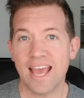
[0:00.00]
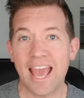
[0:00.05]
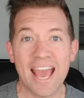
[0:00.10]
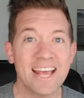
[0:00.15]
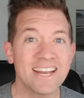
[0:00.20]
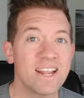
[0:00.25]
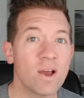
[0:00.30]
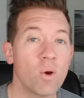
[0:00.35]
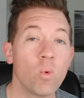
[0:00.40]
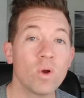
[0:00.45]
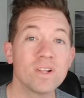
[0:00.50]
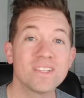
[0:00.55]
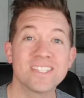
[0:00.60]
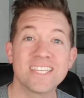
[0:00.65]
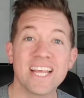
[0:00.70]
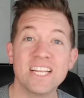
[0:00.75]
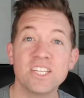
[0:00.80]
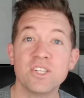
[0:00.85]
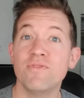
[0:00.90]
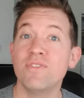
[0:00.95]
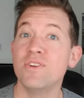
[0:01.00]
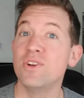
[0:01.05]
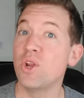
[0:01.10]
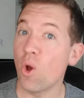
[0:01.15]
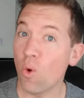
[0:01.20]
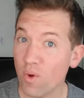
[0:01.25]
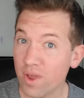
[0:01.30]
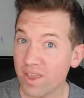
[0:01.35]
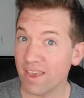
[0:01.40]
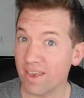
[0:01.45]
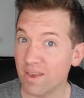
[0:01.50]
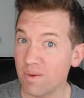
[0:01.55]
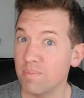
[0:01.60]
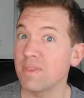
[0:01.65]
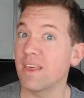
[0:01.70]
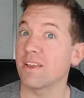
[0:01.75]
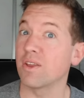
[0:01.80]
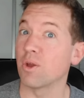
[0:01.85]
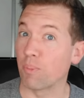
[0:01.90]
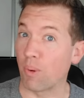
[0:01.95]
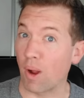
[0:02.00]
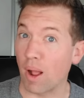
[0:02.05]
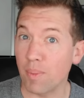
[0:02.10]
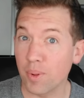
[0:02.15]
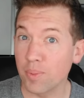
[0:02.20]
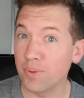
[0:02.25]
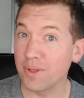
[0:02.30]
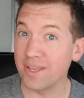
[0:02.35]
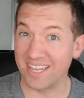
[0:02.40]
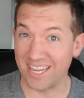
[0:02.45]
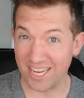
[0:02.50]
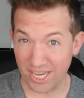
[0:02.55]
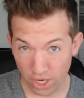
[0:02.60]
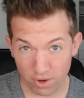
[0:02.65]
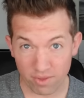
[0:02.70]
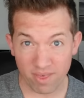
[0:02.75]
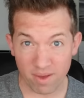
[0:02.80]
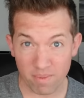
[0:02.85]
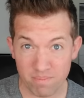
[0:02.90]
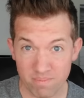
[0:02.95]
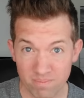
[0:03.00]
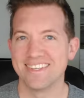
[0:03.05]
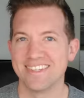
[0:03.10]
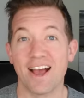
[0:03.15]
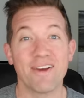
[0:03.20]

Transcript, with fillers: And at what stage of knowing him that you'll probably hear them?